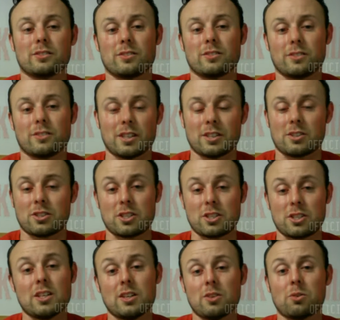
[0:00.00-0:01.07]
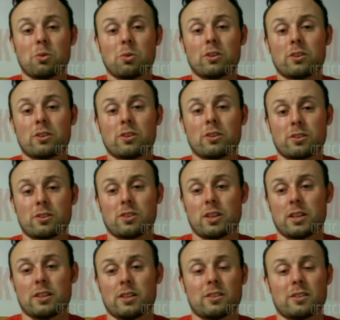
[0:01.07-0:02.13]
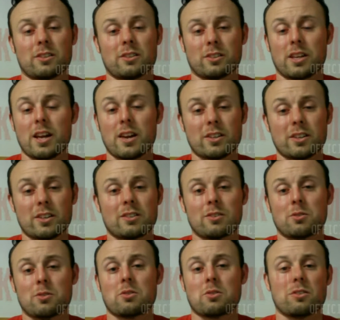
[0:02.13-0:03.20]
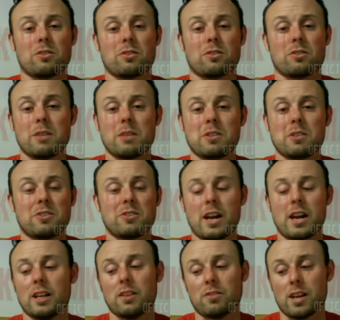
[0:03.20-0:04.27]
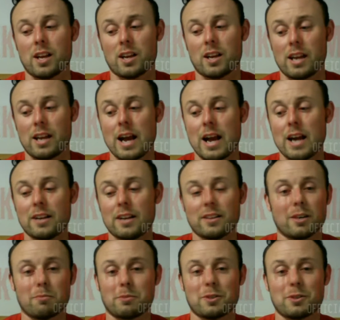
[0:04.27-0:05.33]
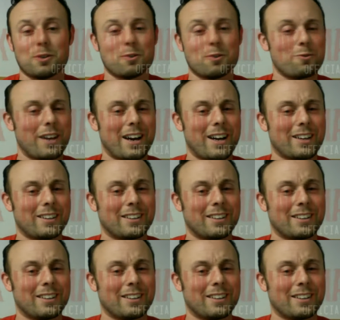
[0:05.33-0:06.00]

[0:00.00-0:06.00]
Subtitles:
that she or her like her character or her image or any of that added up to that